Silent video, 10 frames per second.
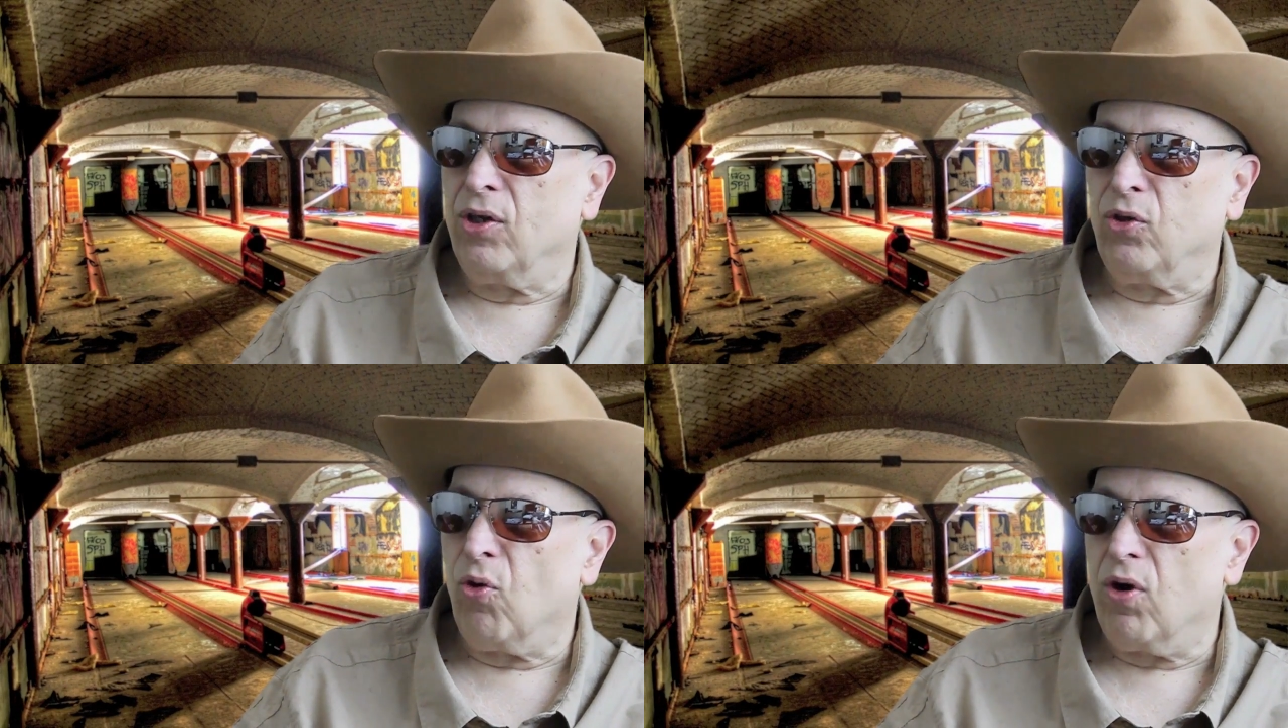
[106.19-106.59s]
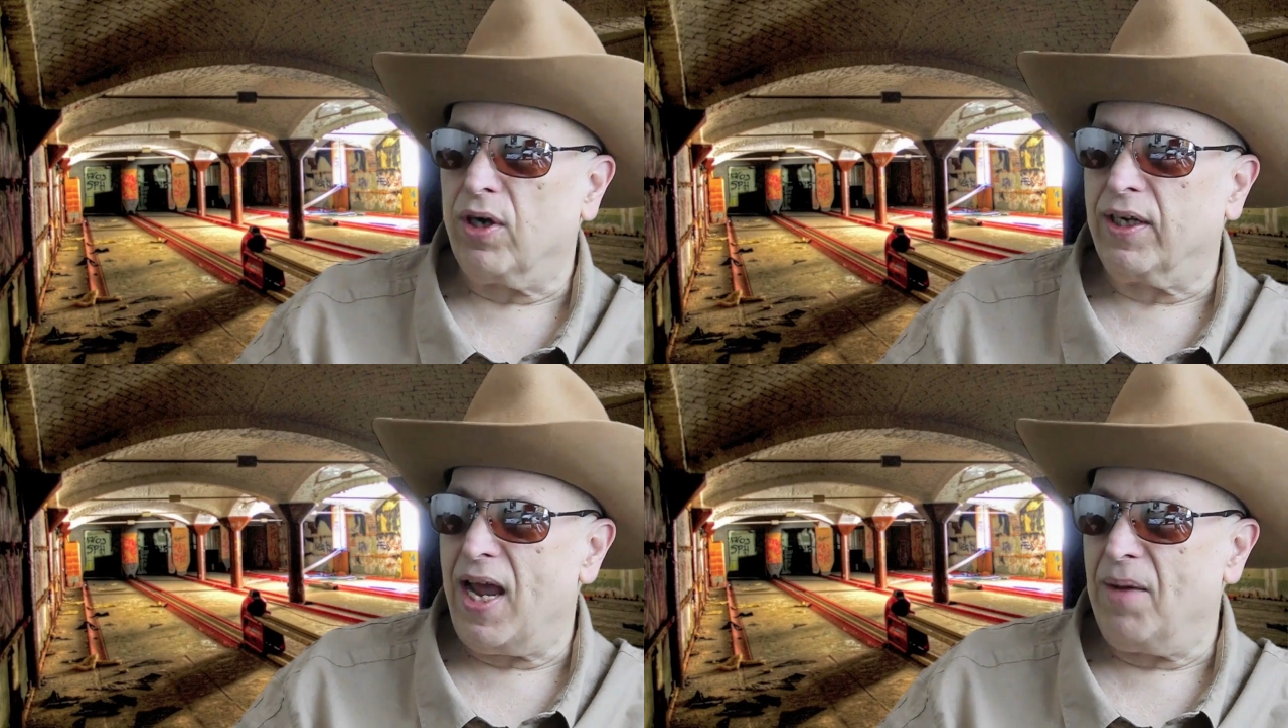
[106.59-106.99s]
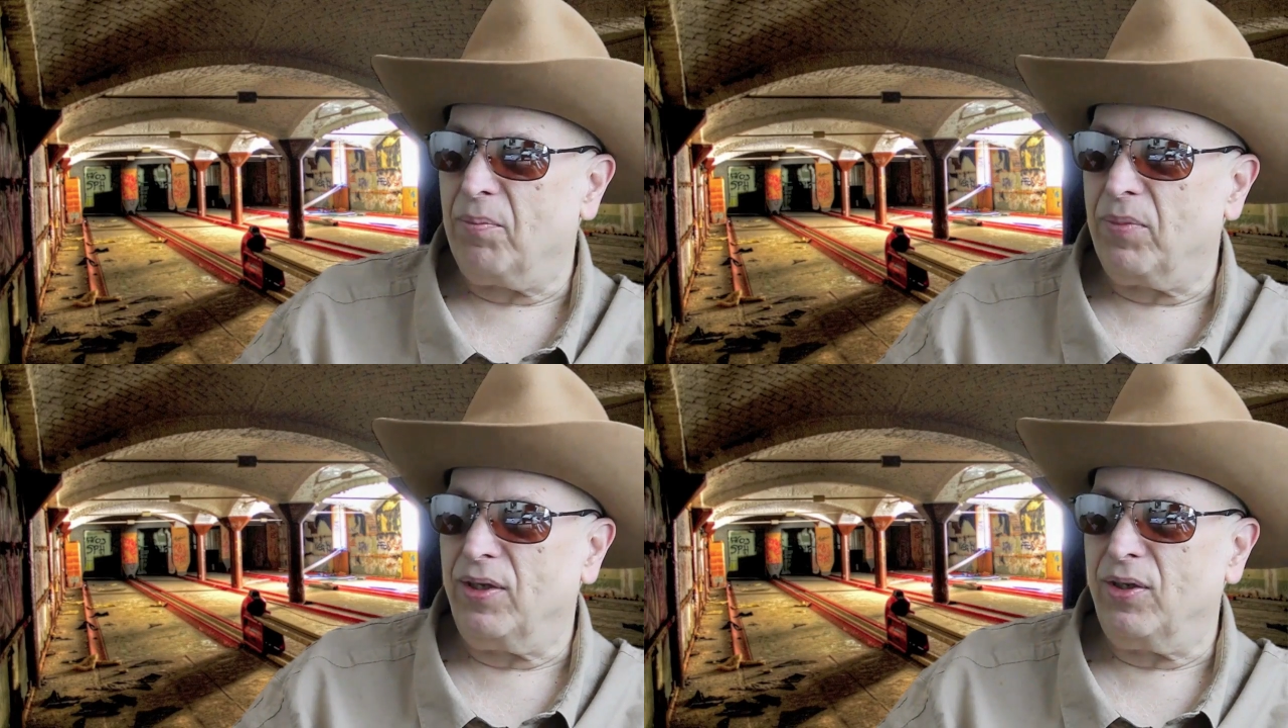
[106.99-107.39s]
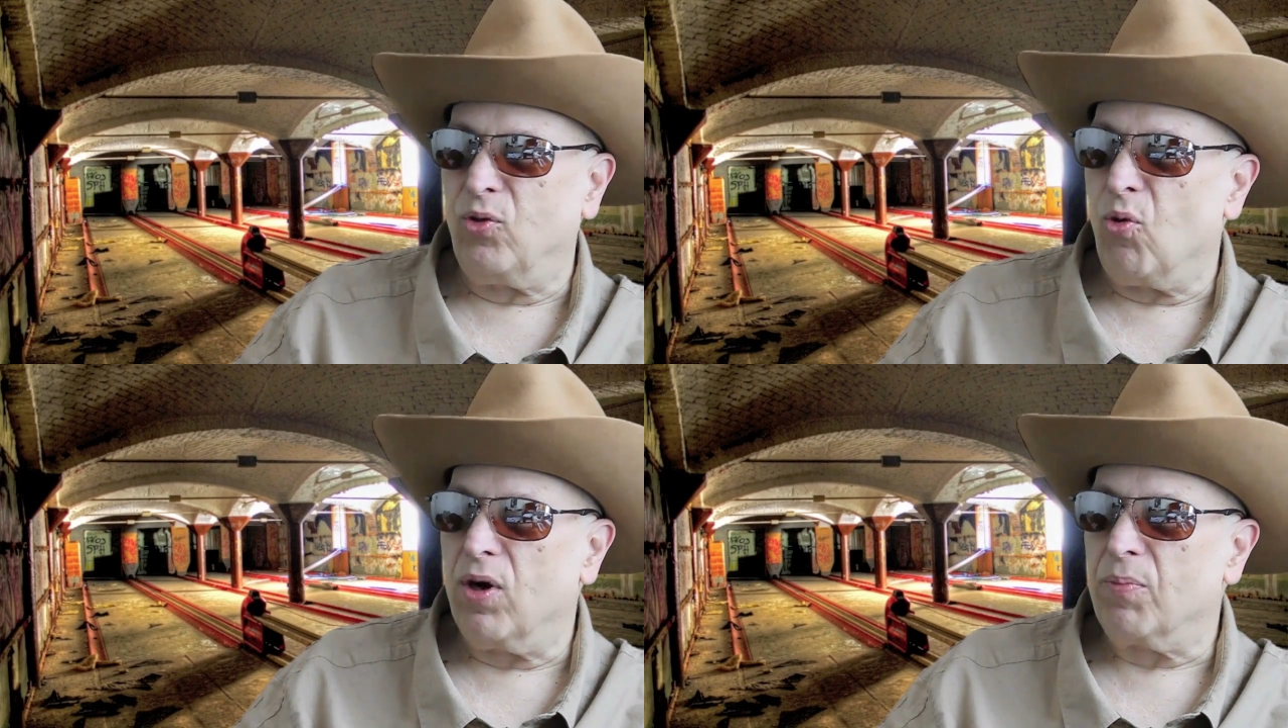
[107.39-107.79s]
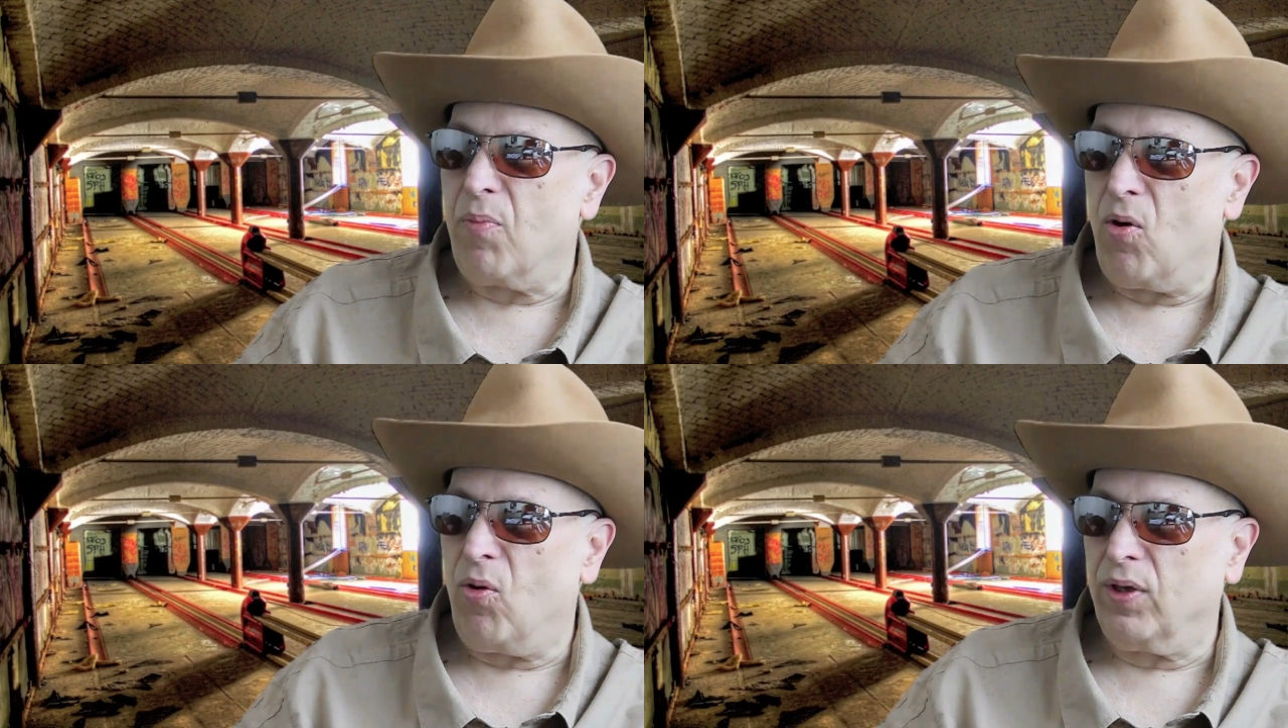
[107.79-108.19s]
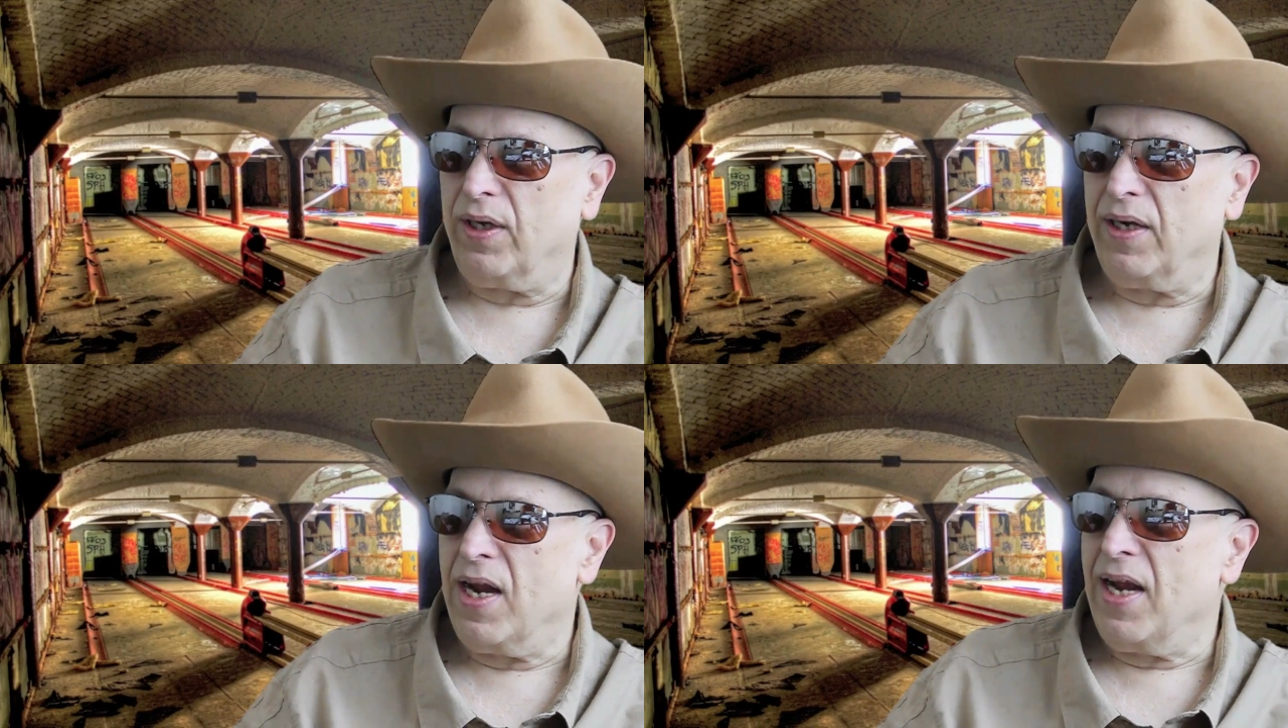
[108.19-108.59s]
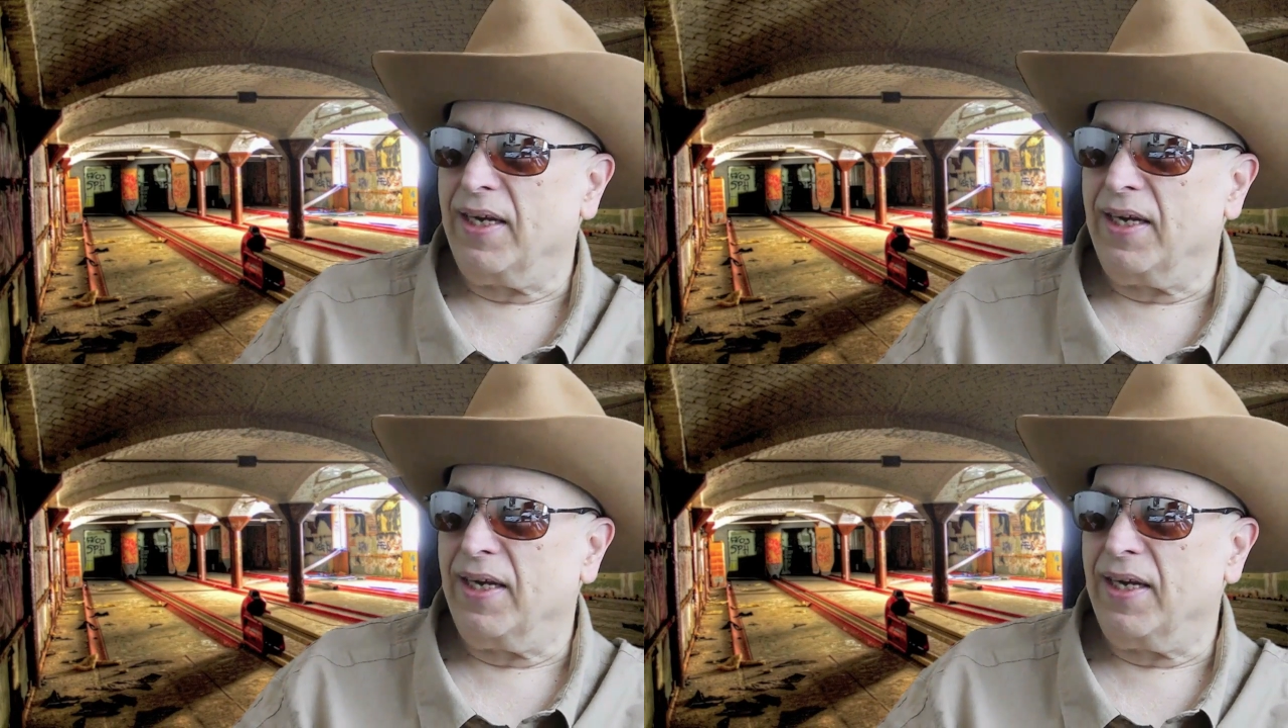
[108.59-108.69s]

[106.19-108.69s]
talk gambling, talk bowling,